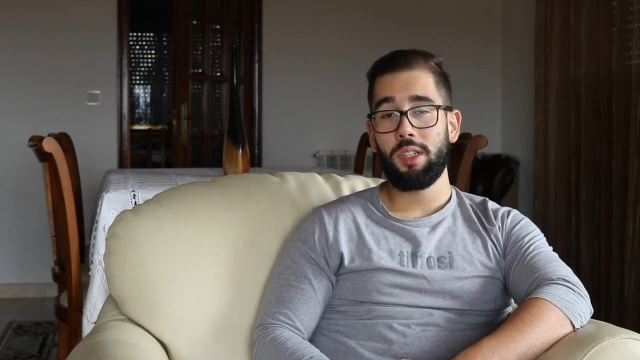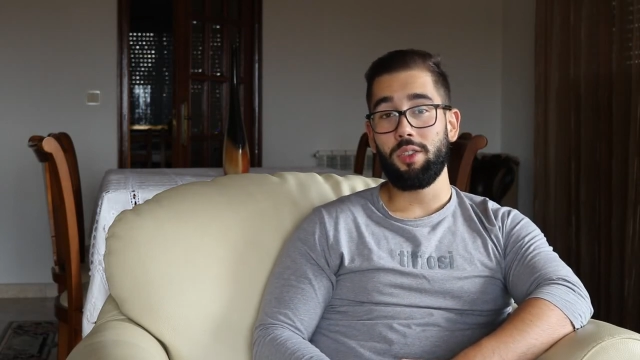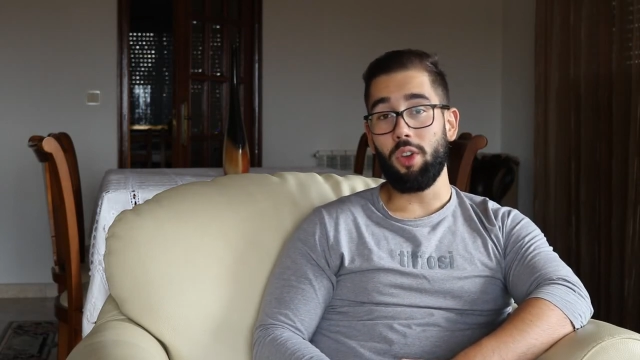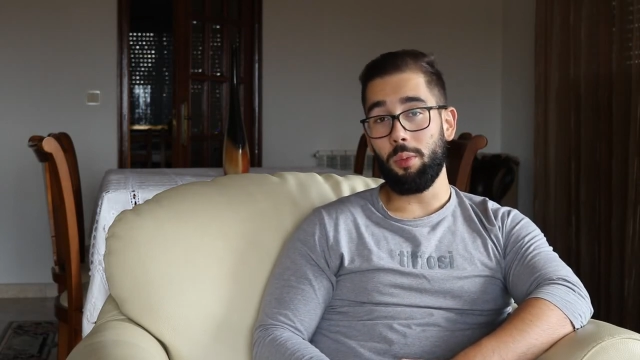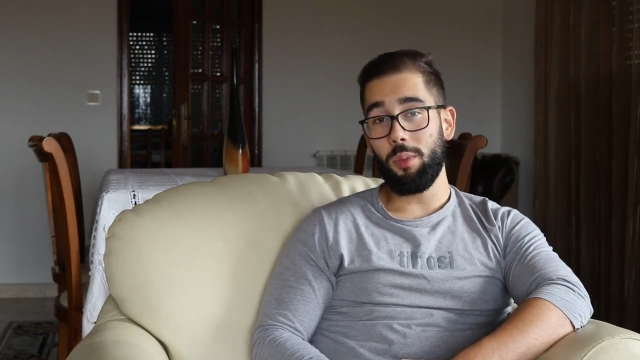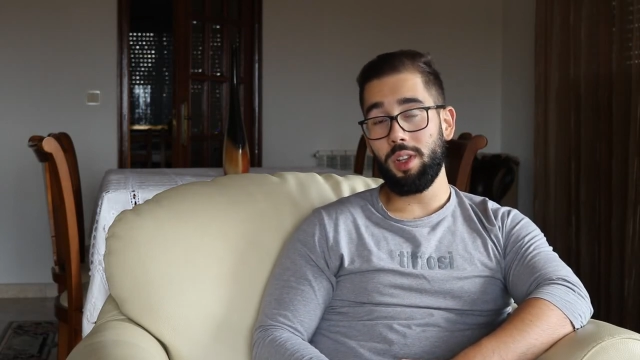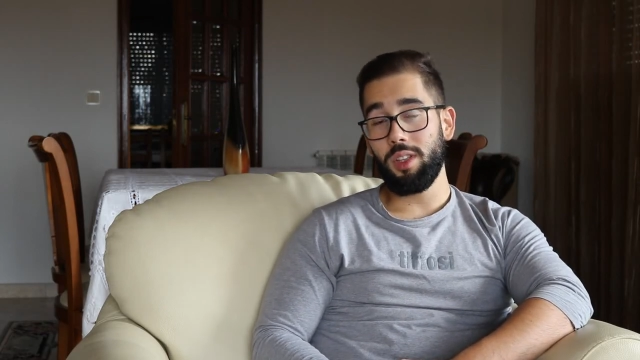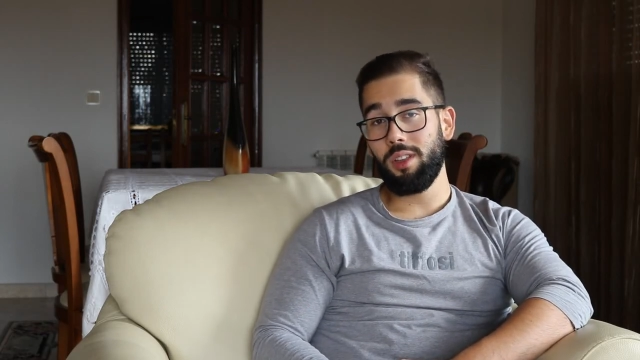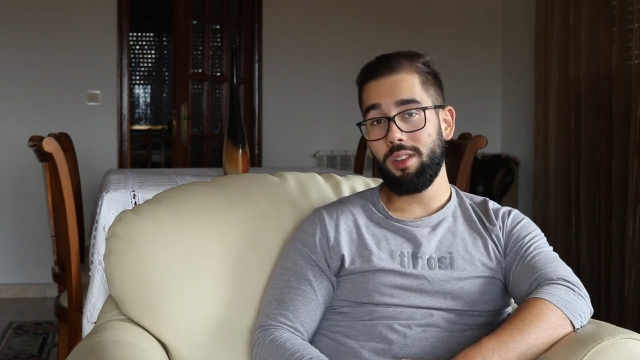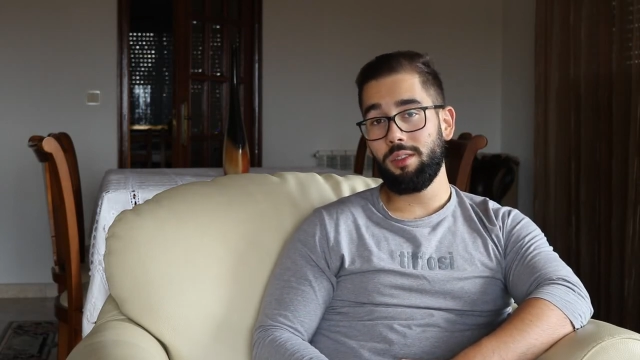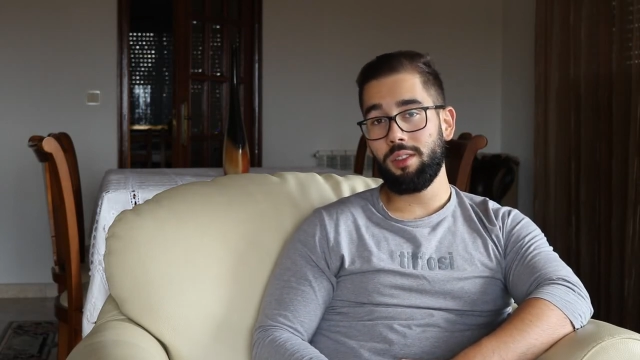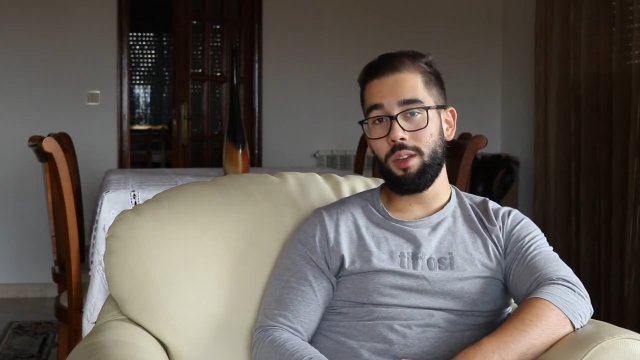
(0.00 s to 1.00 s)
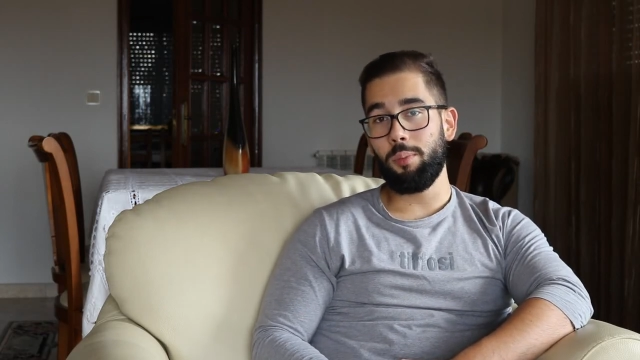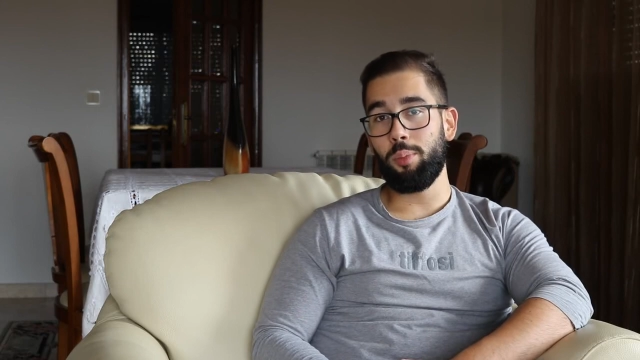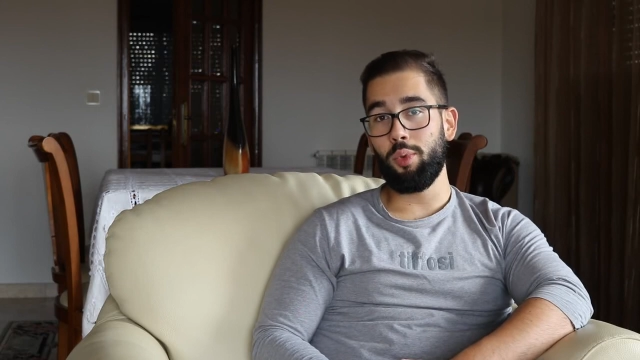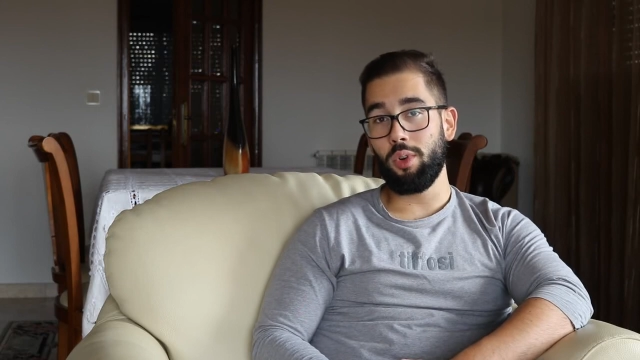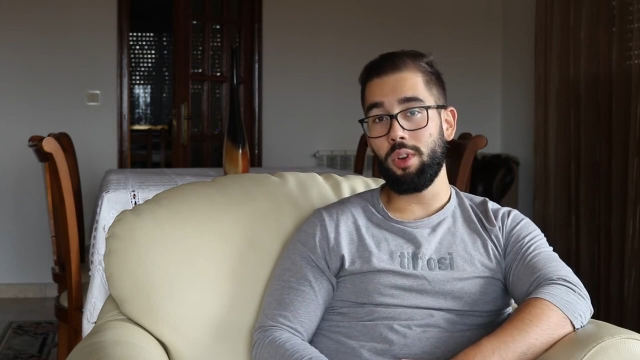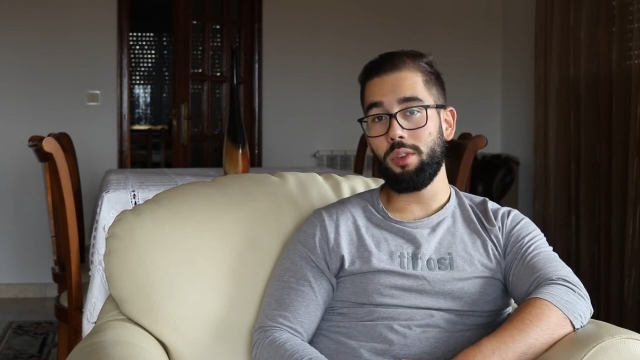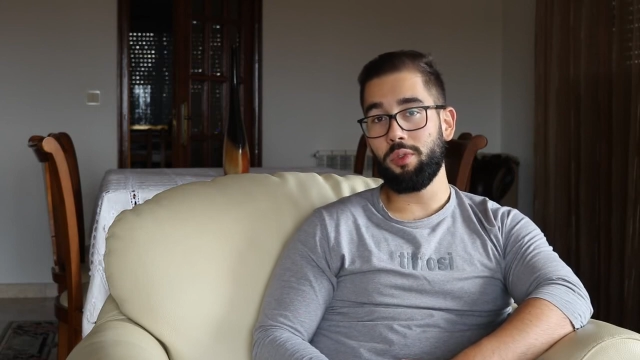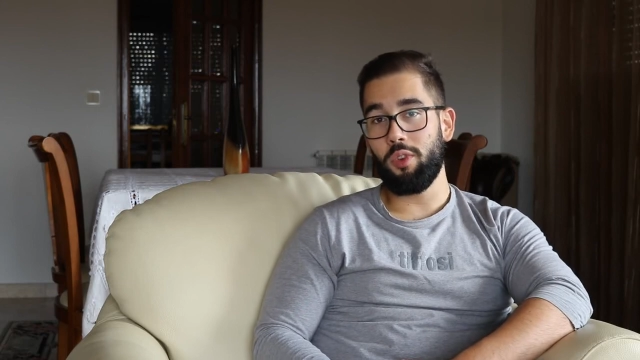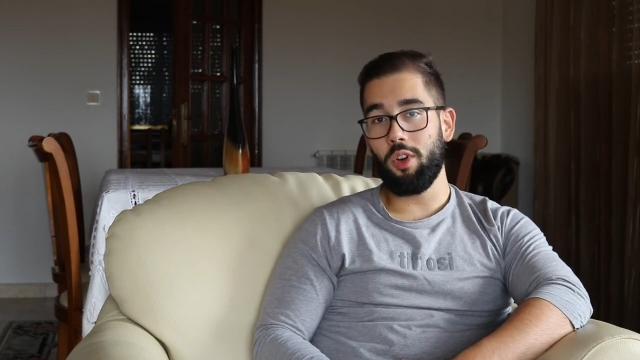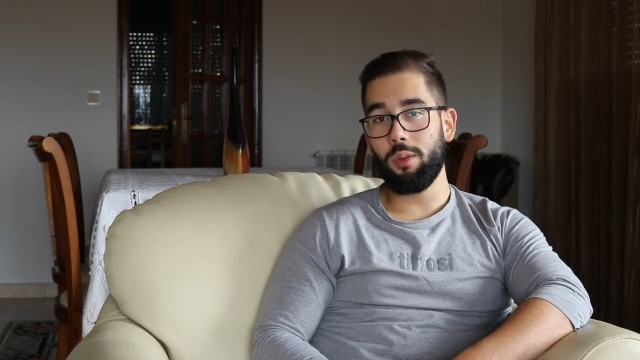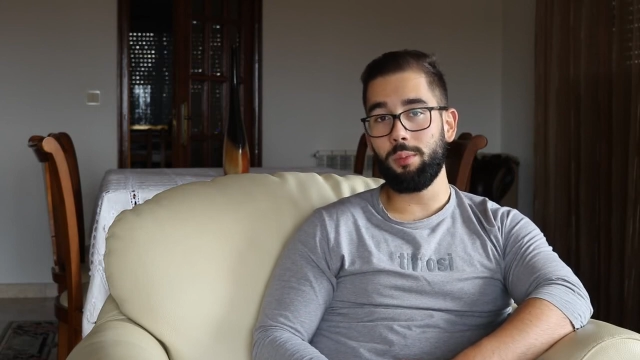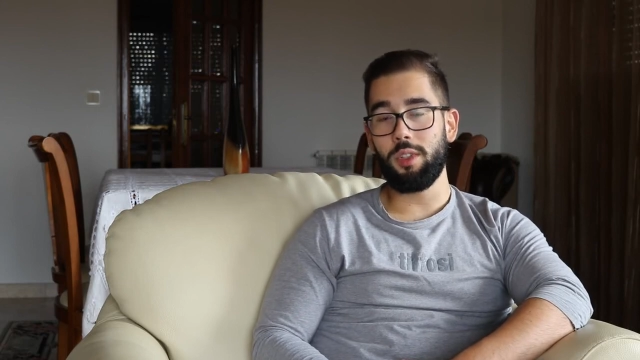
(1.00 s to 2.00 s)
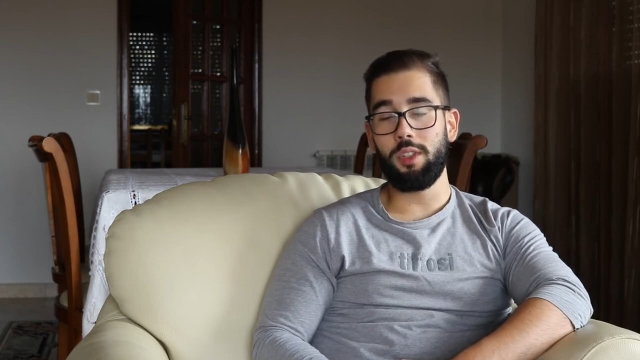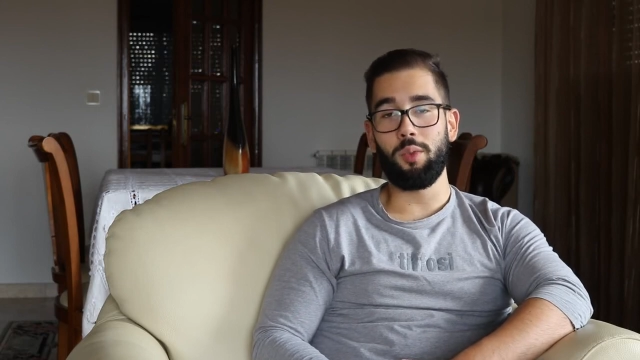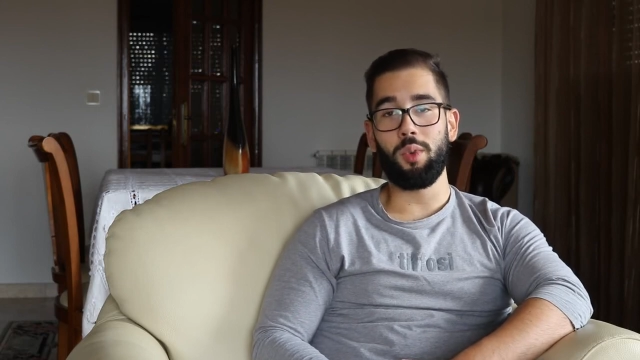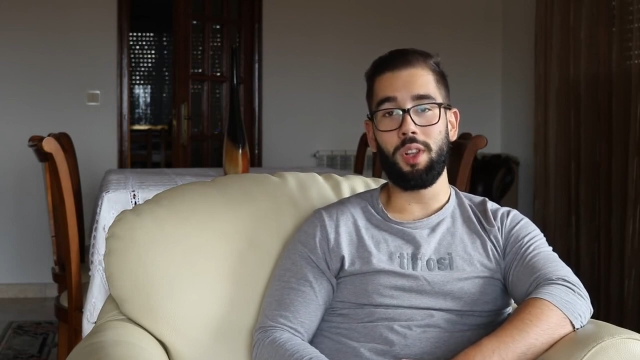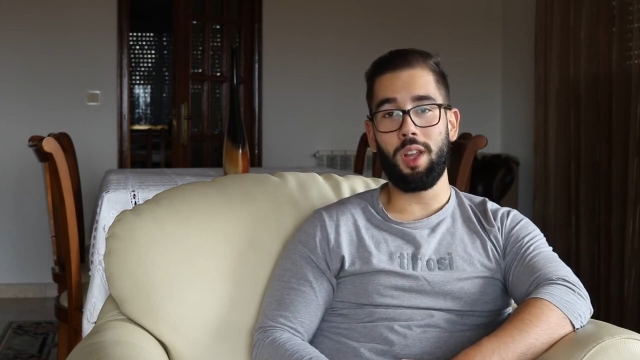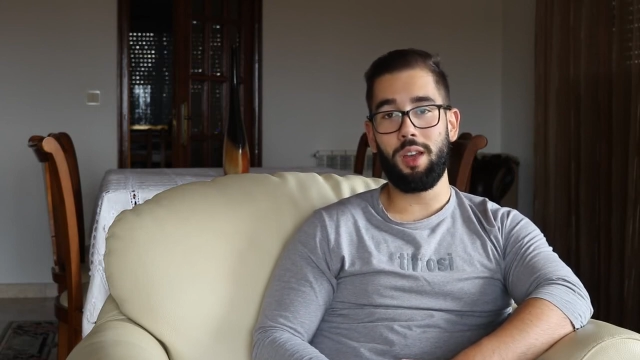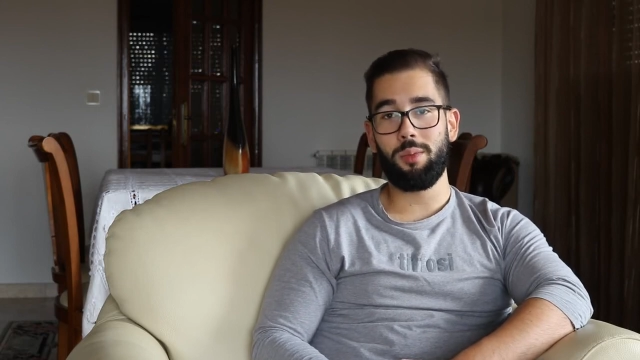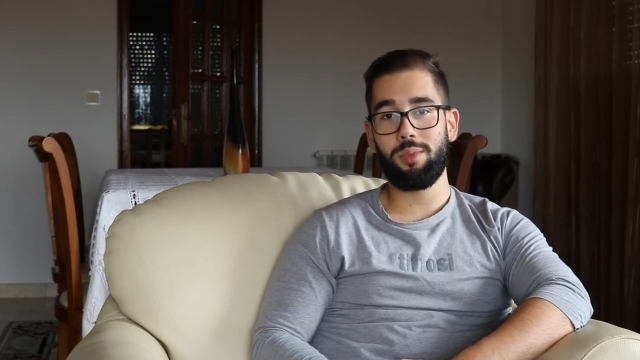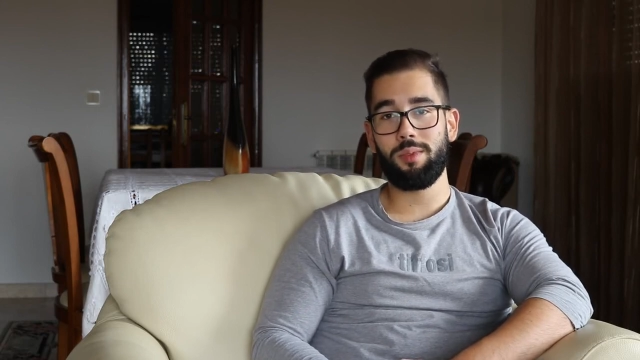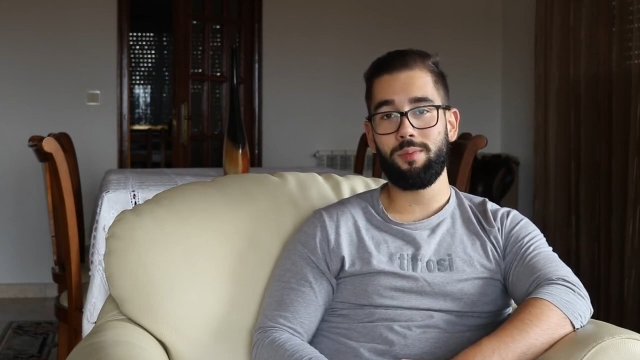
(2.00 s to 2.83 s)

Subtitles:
normally the poorer form you will have,